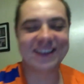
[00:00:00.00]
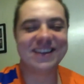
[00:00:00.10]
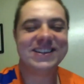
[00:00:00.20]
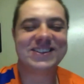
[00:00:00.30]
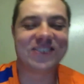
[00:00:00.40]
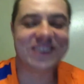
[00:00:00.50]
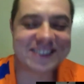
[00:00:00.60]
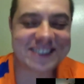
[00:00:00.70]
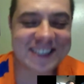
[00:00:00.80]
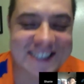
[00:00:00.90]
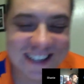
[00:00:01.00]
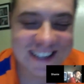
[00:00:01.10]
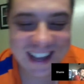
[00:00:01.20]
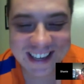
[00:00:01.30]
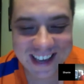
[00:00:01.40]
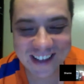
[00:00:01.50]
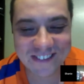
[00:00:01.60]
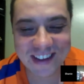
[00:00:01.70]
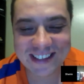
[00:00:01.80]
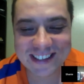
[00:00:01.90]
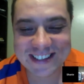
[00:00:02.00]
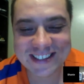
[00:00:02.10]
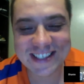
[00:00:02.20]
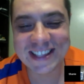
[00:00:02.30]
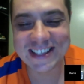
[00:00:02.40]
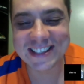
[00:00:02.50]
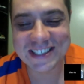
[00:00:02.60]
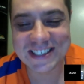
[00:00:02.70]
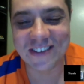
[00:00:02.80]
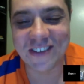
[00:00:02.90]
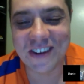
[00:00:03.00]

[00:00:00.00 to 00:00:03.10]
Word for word: Toriel says, "I can't wait to see the storm